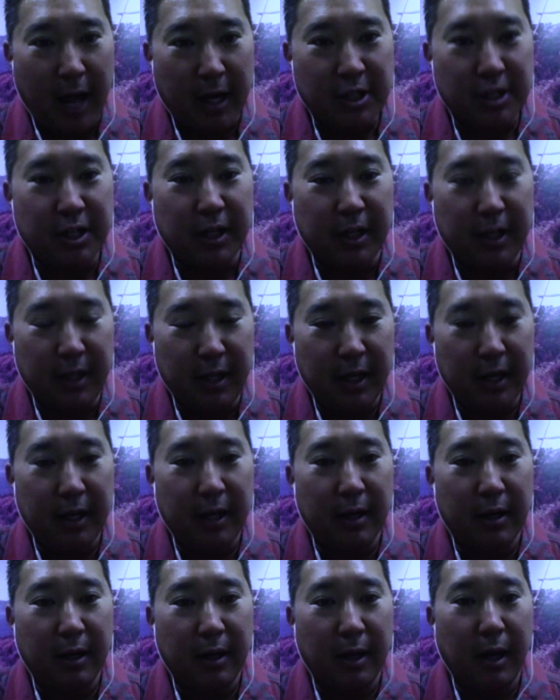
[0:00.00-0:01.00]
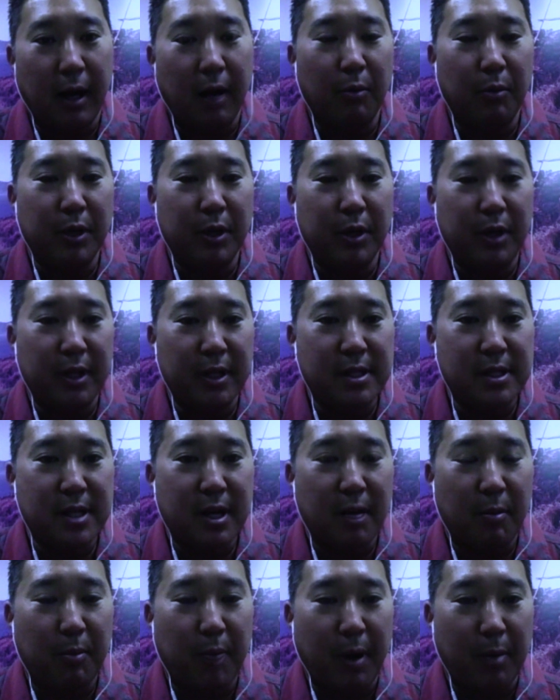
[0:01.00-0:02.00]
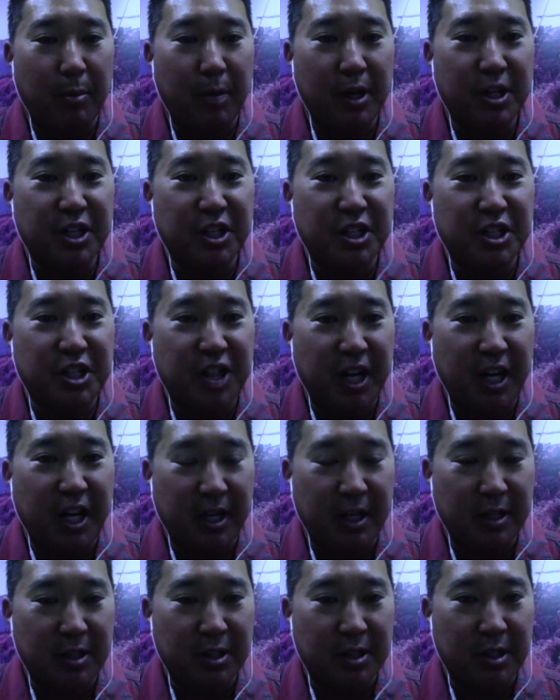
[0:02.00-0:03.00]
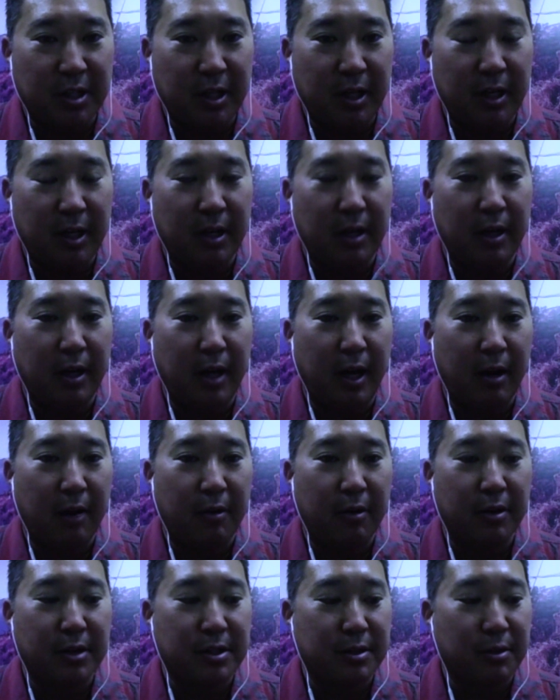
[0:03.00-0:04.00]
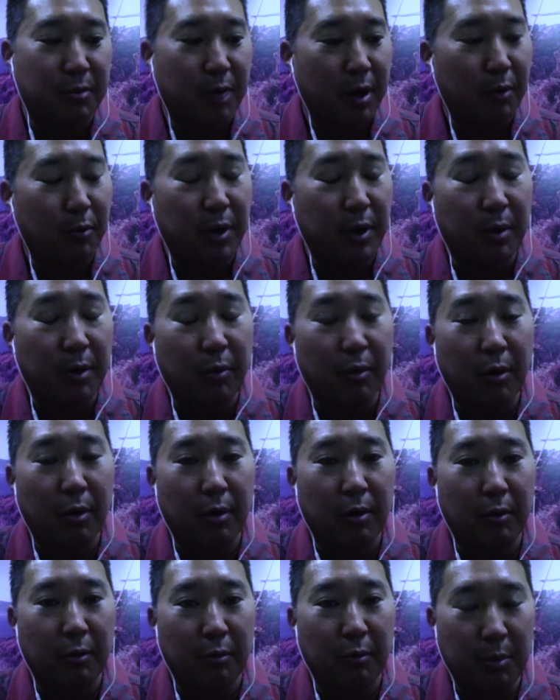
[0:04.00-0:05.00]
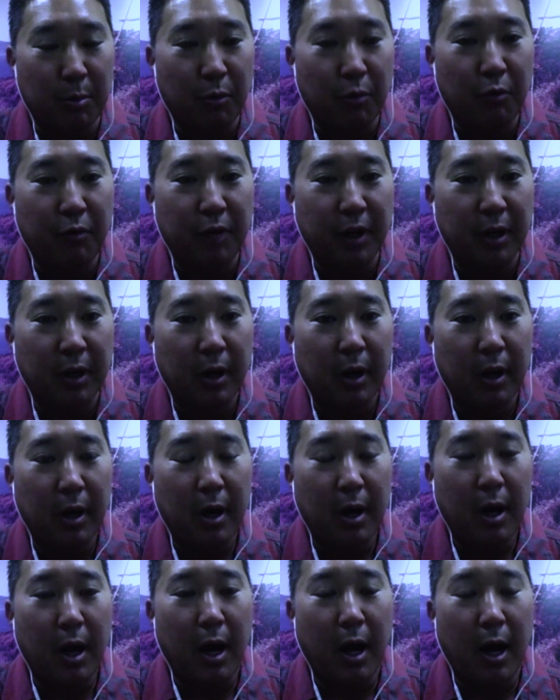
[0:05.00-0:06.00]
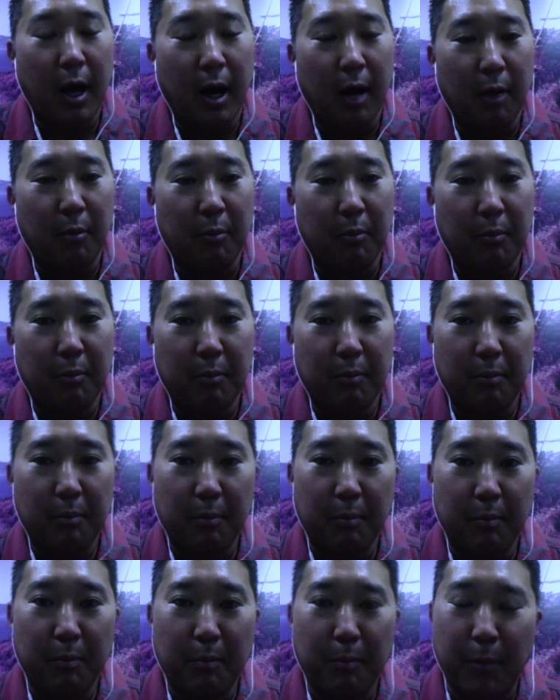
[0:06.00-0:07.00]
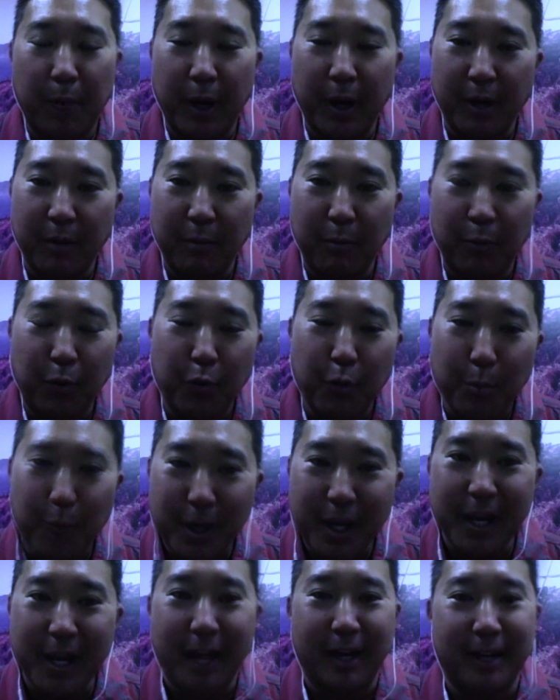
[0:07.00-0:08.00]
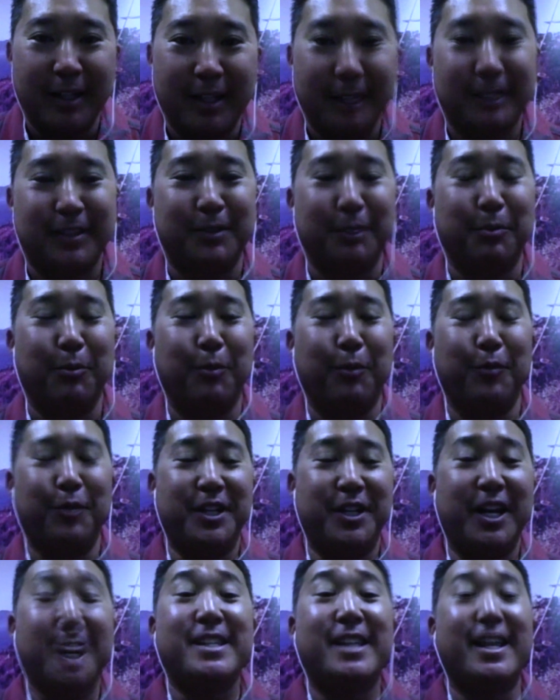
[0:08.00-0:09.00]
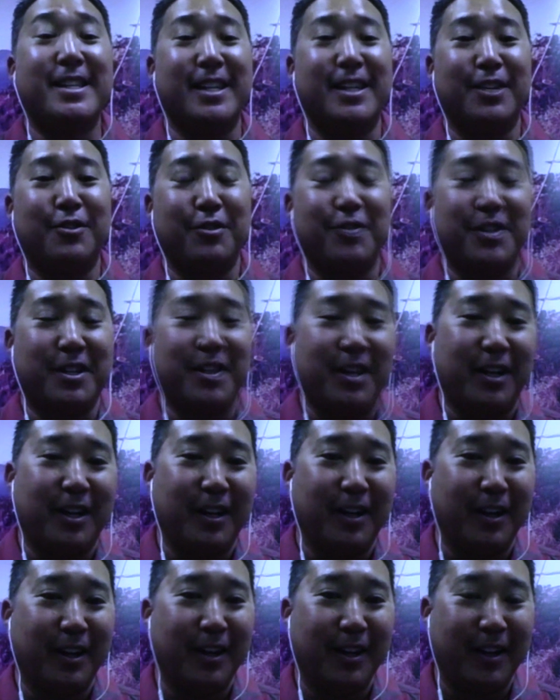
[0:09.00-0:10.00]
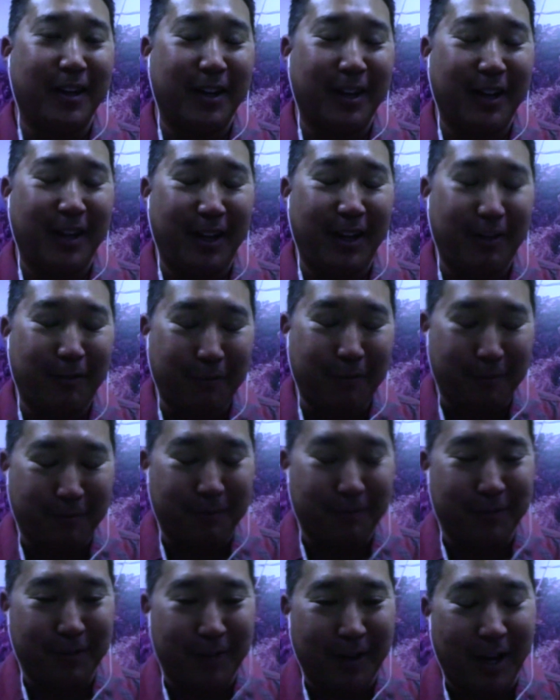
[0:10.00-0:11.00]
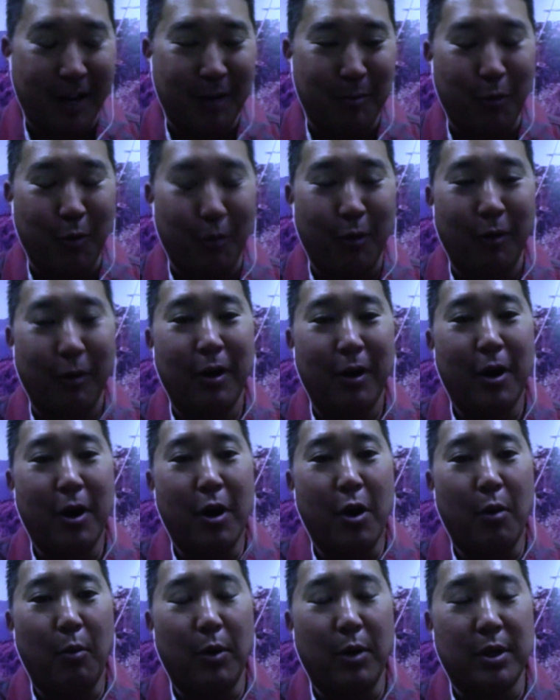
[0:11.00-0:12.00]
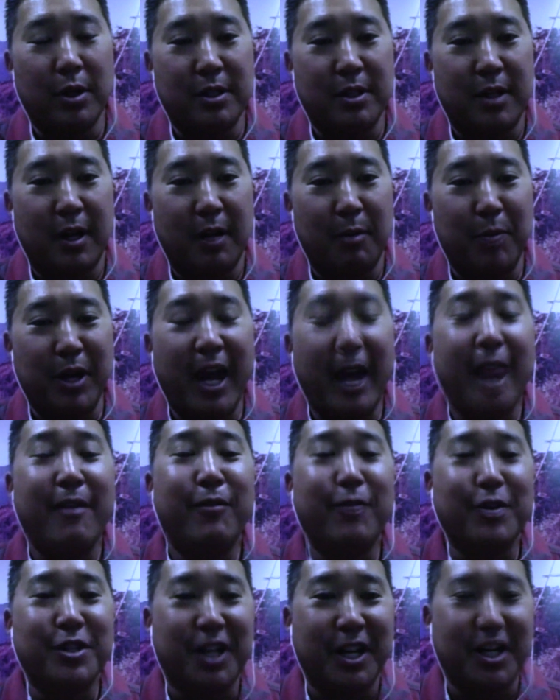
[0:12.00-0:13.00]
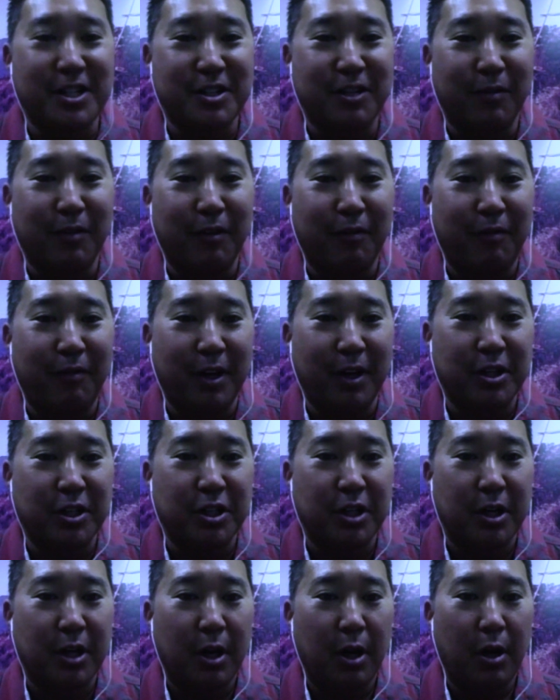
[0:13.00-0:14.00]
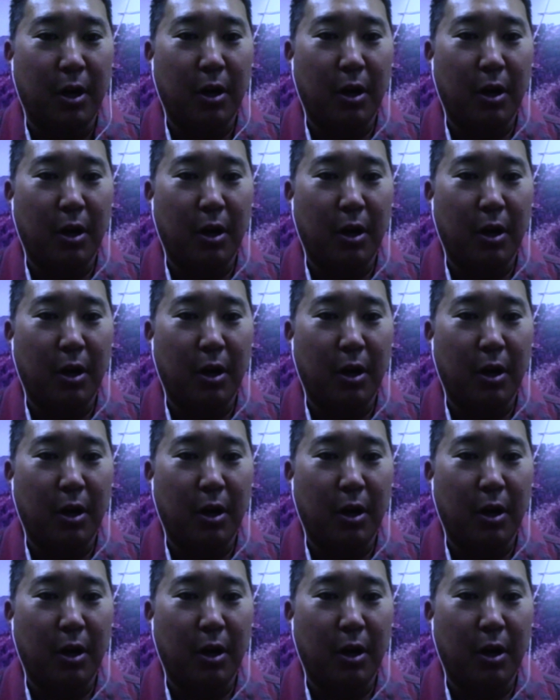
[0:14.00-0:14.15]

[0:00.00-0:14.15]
actually did. We did see a population change in areas where we were removing. But to me, at least, just as interesting, if not more, was the behavior change of the fish.